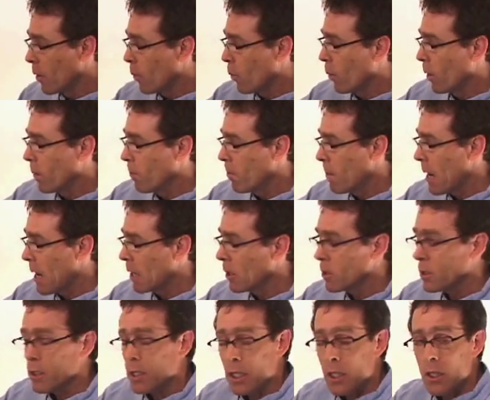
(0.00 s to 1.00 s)
When
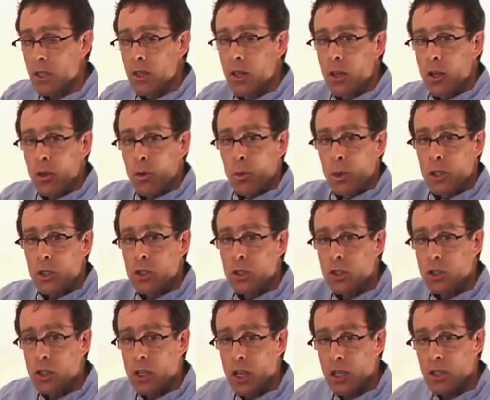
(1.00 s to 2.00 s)
mousing, we
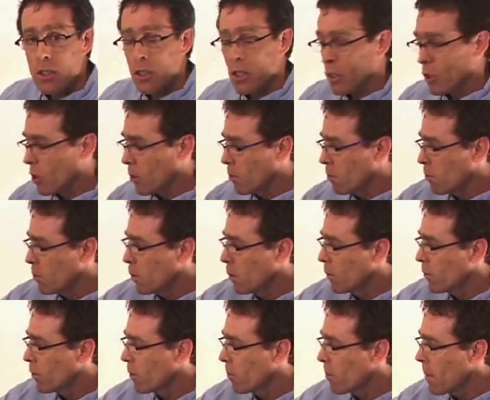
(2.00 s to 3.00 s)
suggest that you
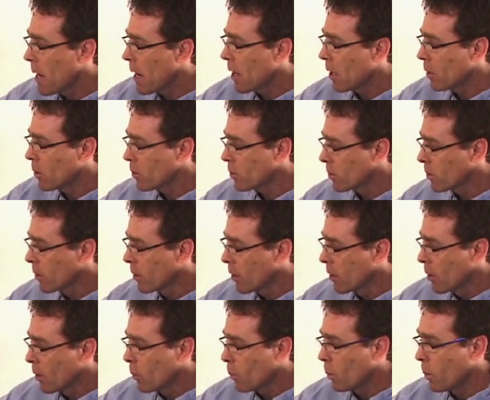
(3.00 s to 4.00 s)
move the mouse
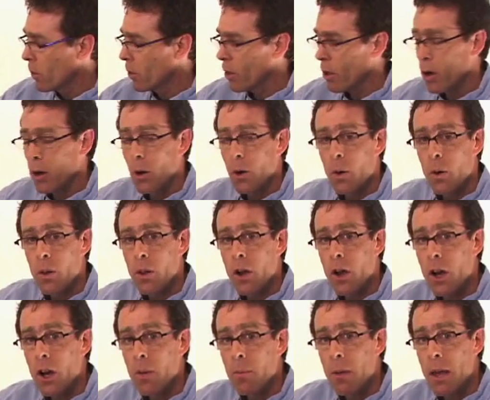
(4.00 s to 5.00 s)
with the whole
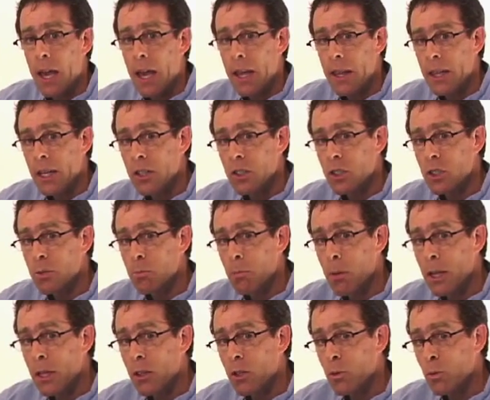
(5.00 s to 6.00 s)
arm and then just
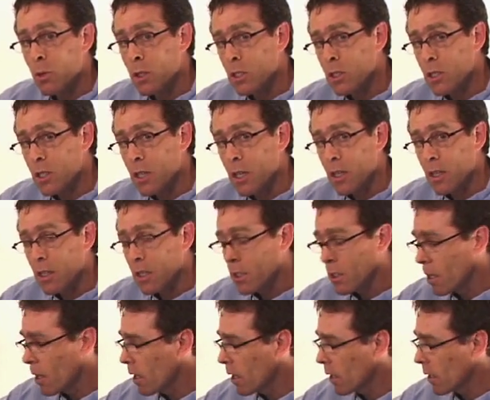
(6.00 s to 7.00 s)
bend the wrist to hit the
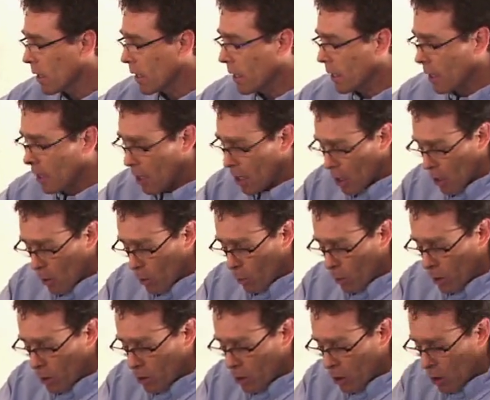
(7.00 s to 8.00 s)
target.
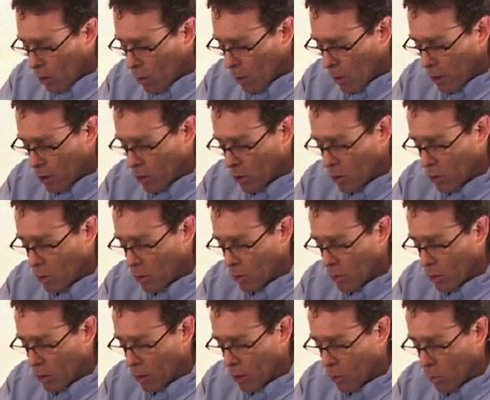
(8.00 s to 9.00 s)
We don't want you
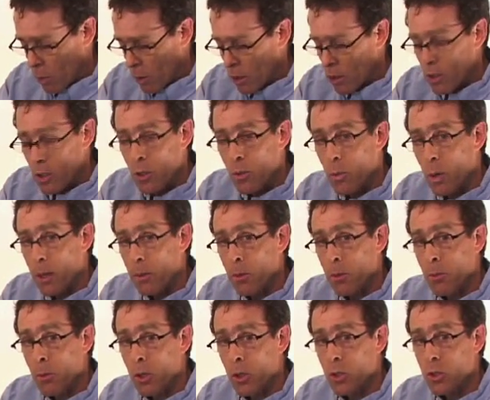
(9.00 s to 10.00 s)
using the windshield
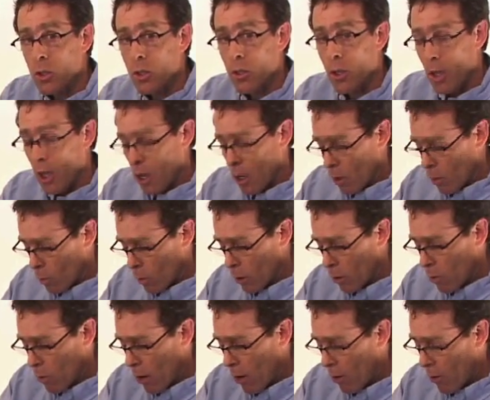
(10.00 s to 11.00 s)
wiper motion.
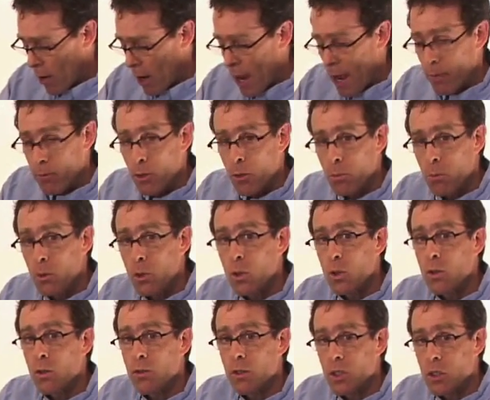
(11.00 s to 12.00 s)
We'd rather have you
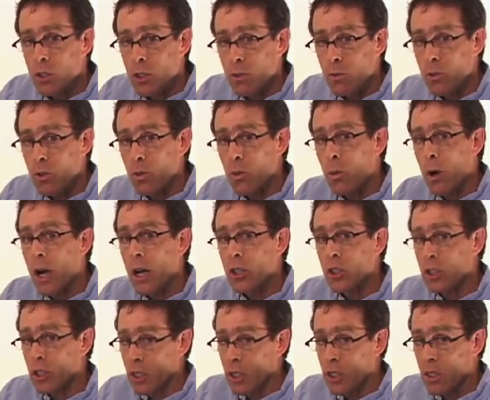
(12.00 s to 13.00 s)
move as if you're
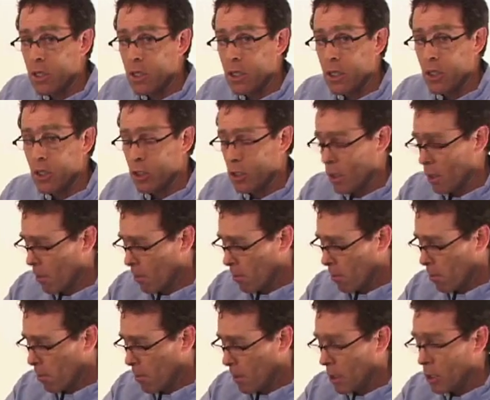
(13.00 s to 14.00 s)
washing a dish.
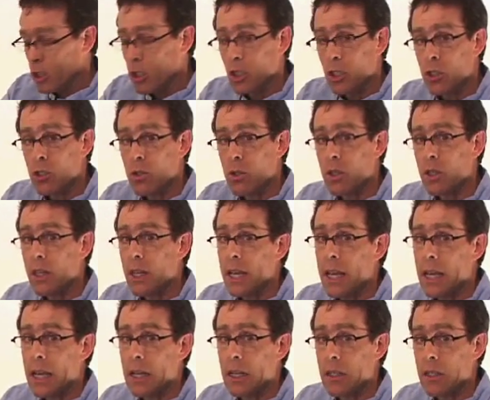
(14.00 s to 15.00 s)
Much easier on the
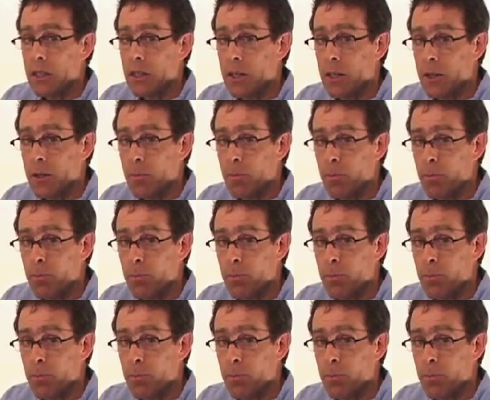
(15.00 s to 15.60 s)
hand and arm.